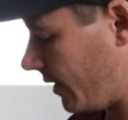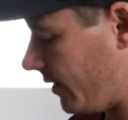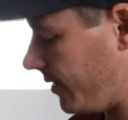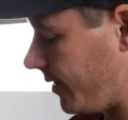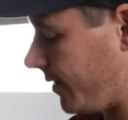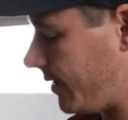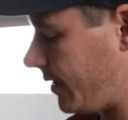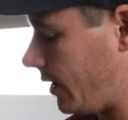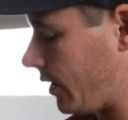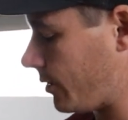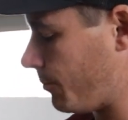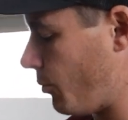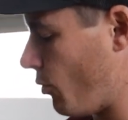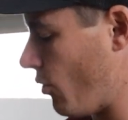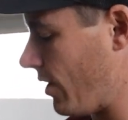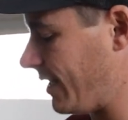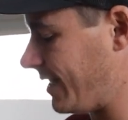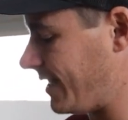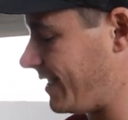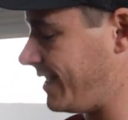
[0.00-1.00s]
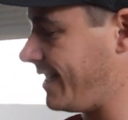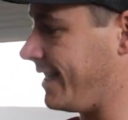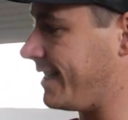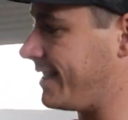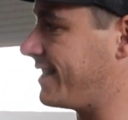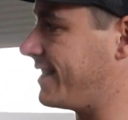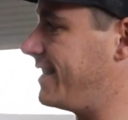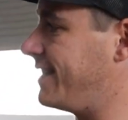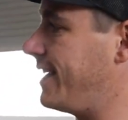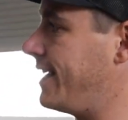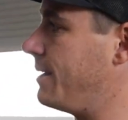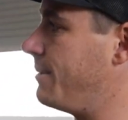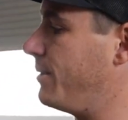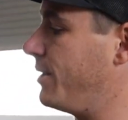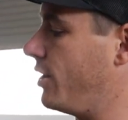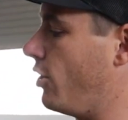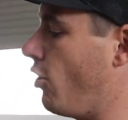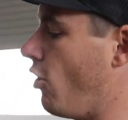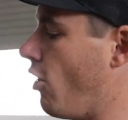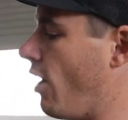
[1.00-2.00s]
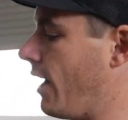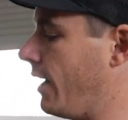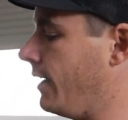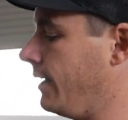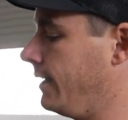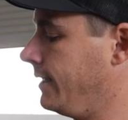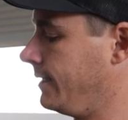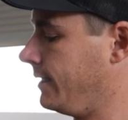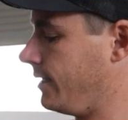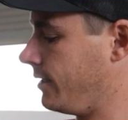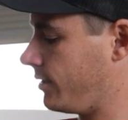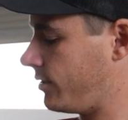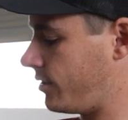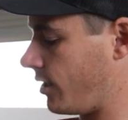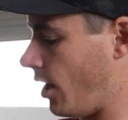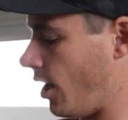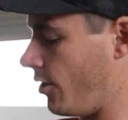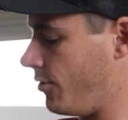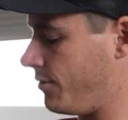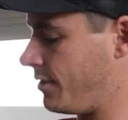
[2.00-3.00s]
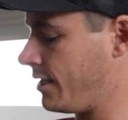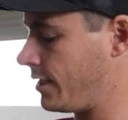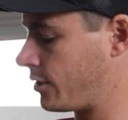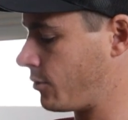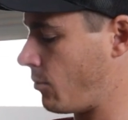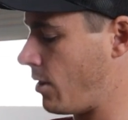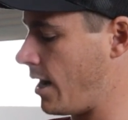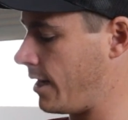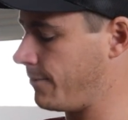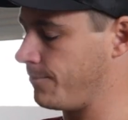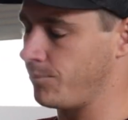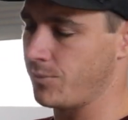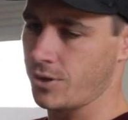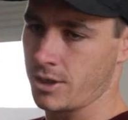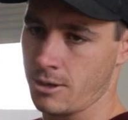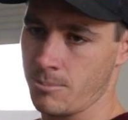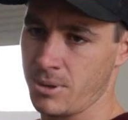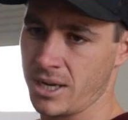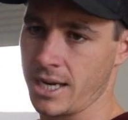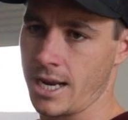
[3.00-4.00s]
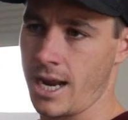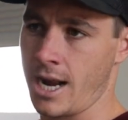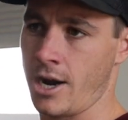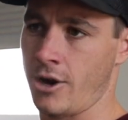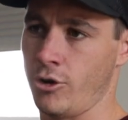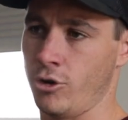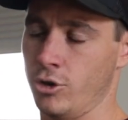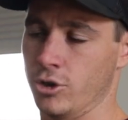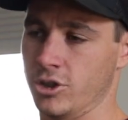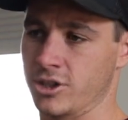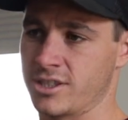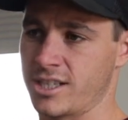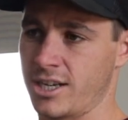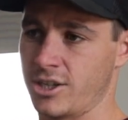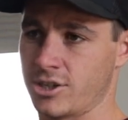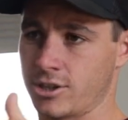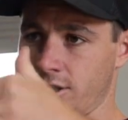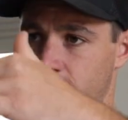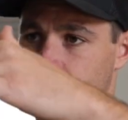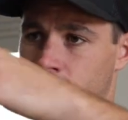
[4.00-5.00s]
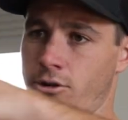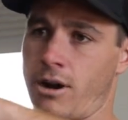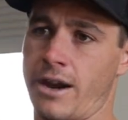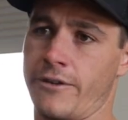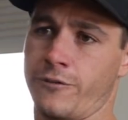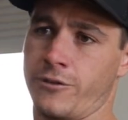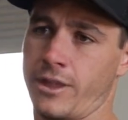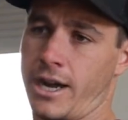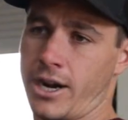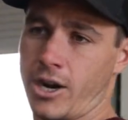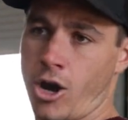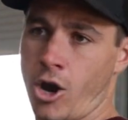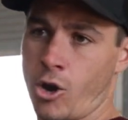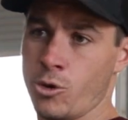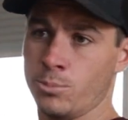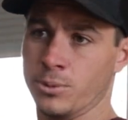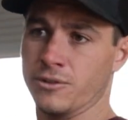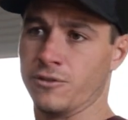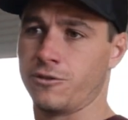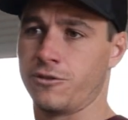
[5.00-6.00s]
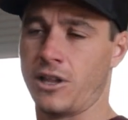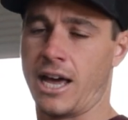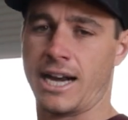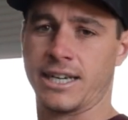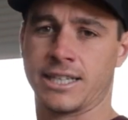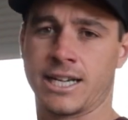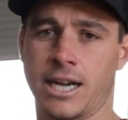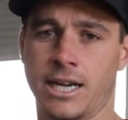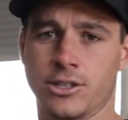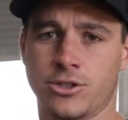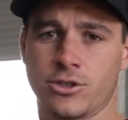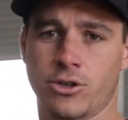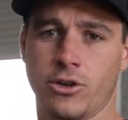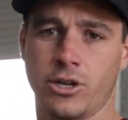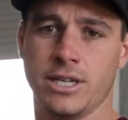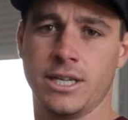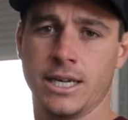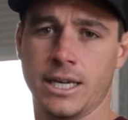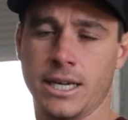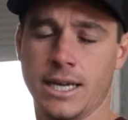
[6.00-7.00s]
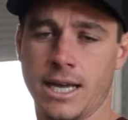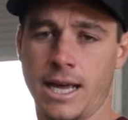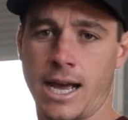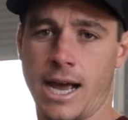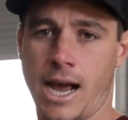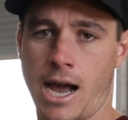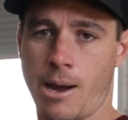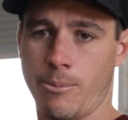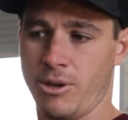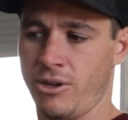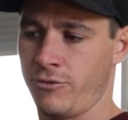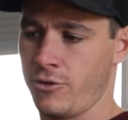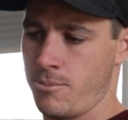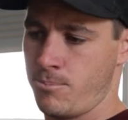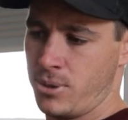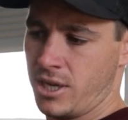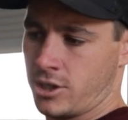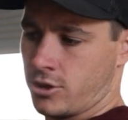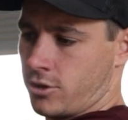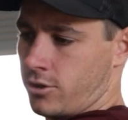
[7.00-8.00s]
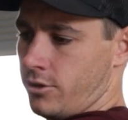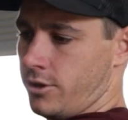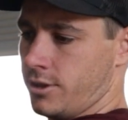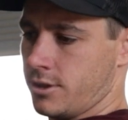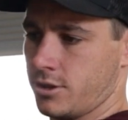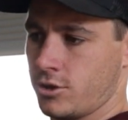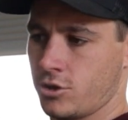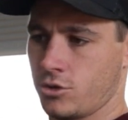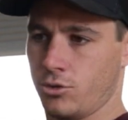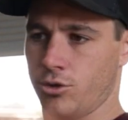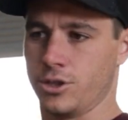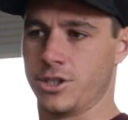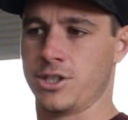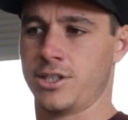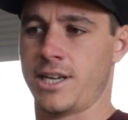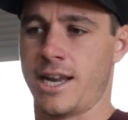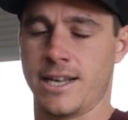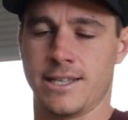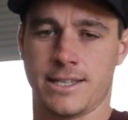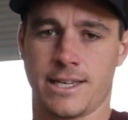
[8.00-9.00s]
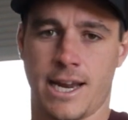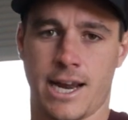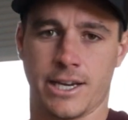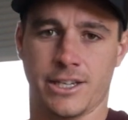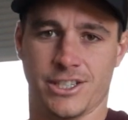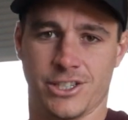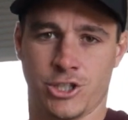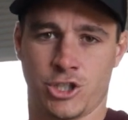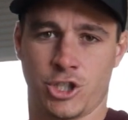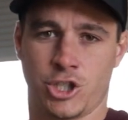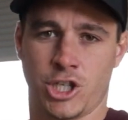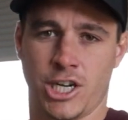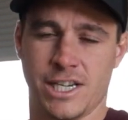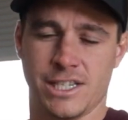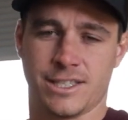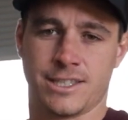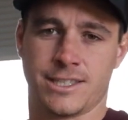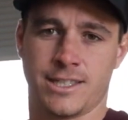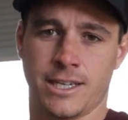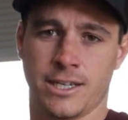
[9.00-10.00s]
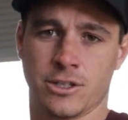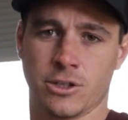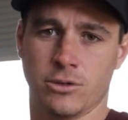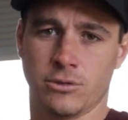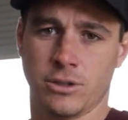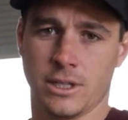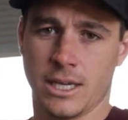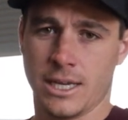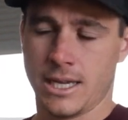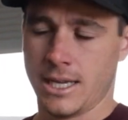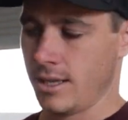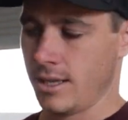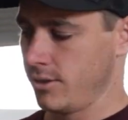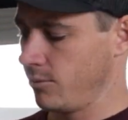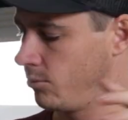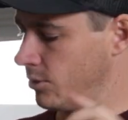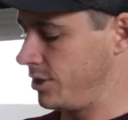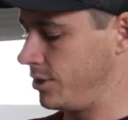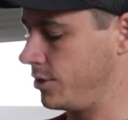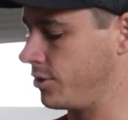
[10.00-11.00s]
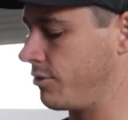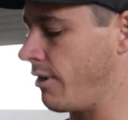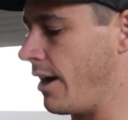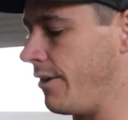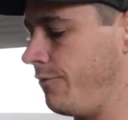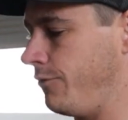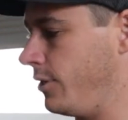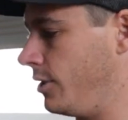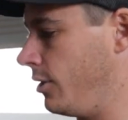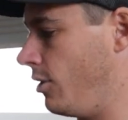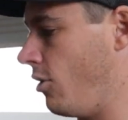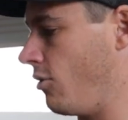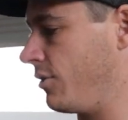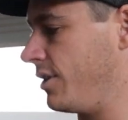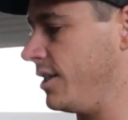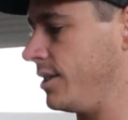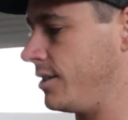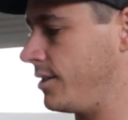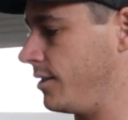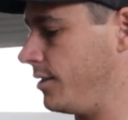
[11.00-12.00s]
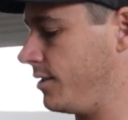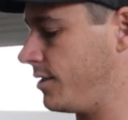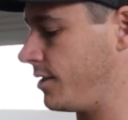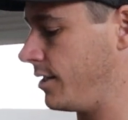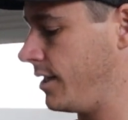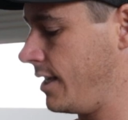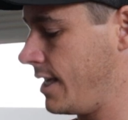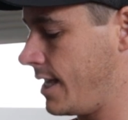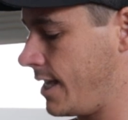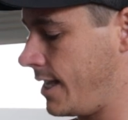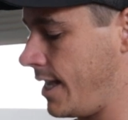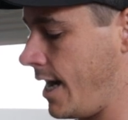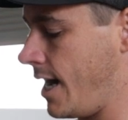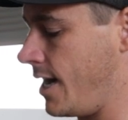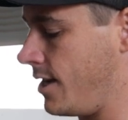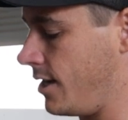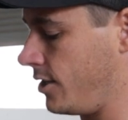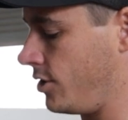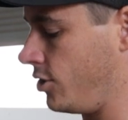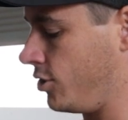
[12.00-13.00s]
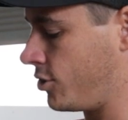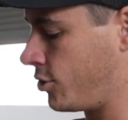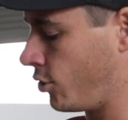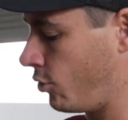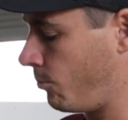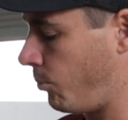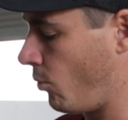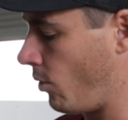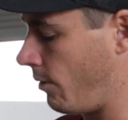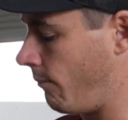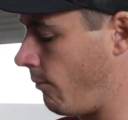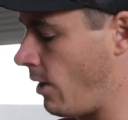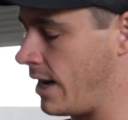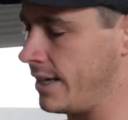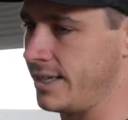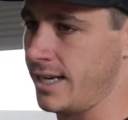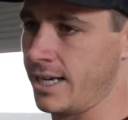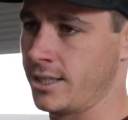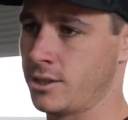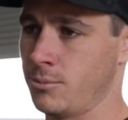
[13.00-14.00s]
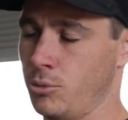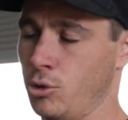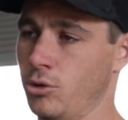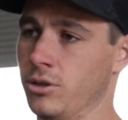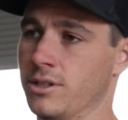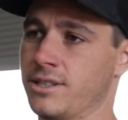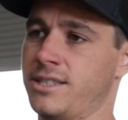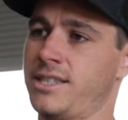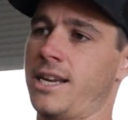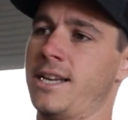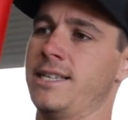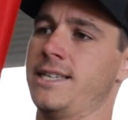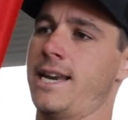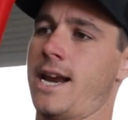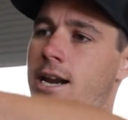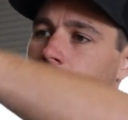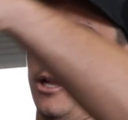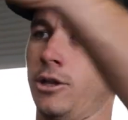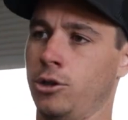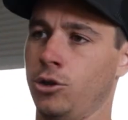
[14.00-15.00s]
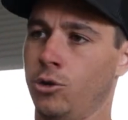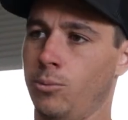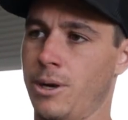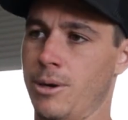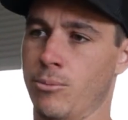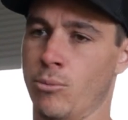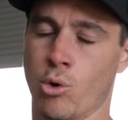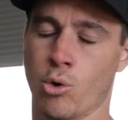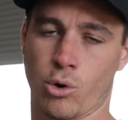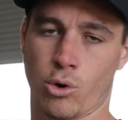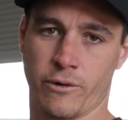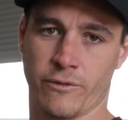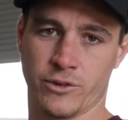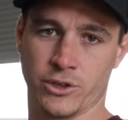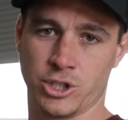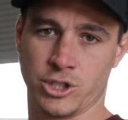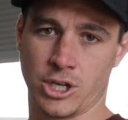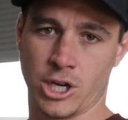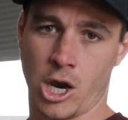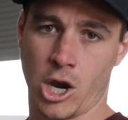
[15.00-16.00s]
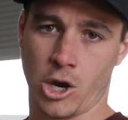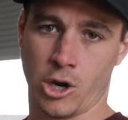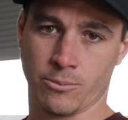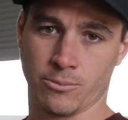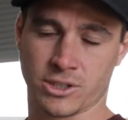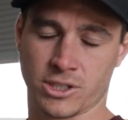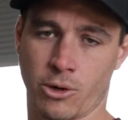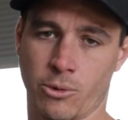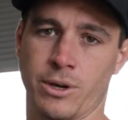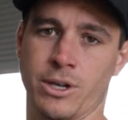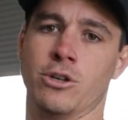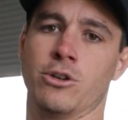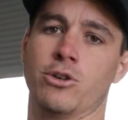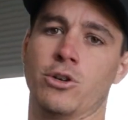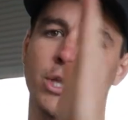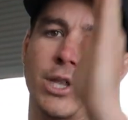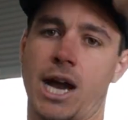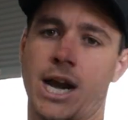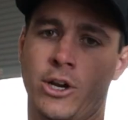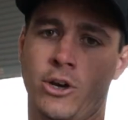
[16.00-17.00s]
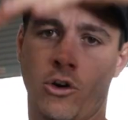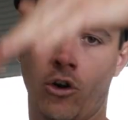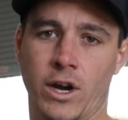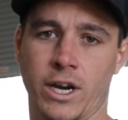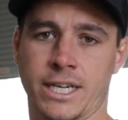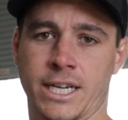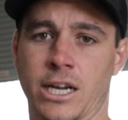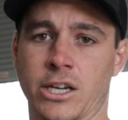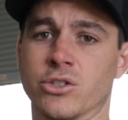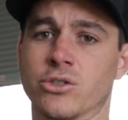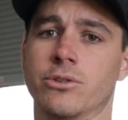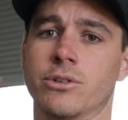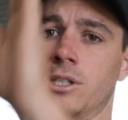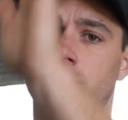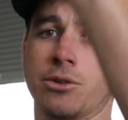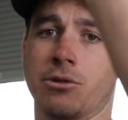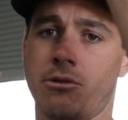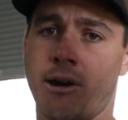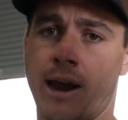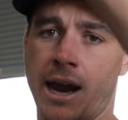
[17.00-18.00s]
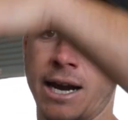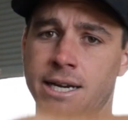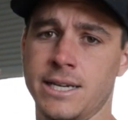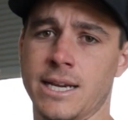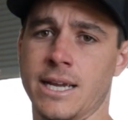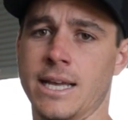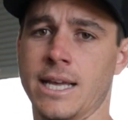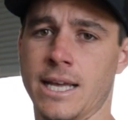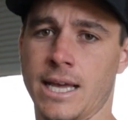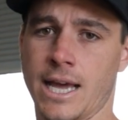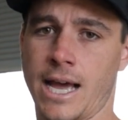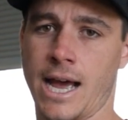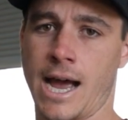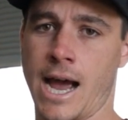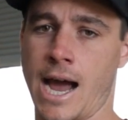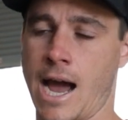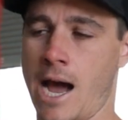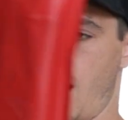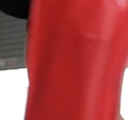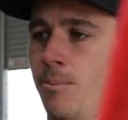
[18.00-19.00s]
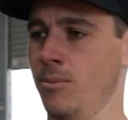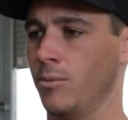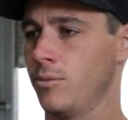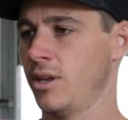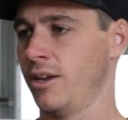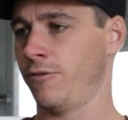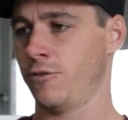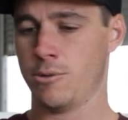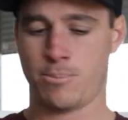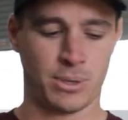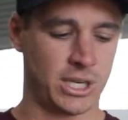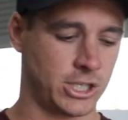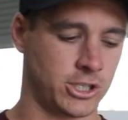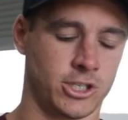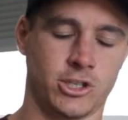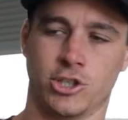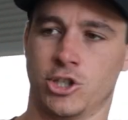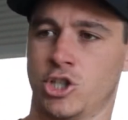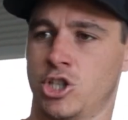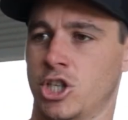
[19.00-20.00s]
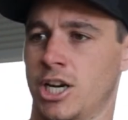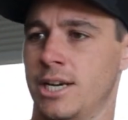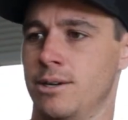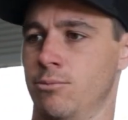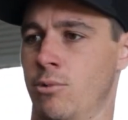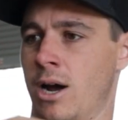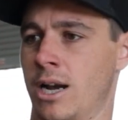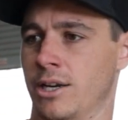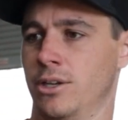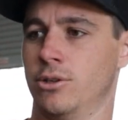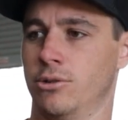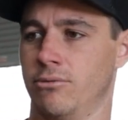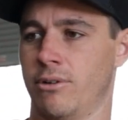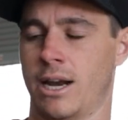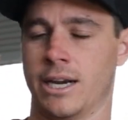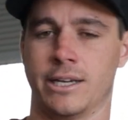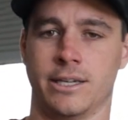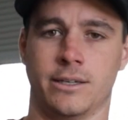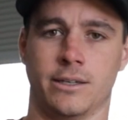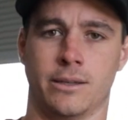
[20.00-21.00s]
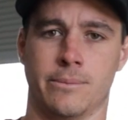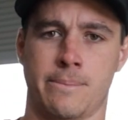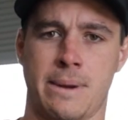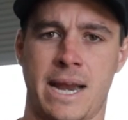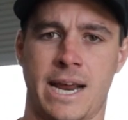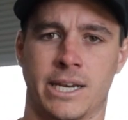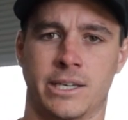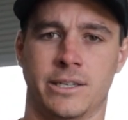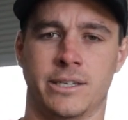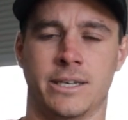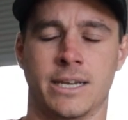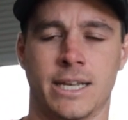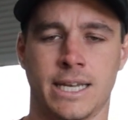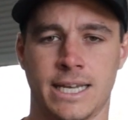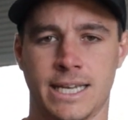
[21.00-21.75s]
It's a 6.6 dBi. So this one, your bigger aerial, essentially is great for that open flat country. If you picture it, sort of sends out a sheet signal, which is great for your long distance. Then your 2.1 decibel sends out a little bit more of a dome. So when you're in that high country terrain, if you picture the sheet one, it'll run into the mountain.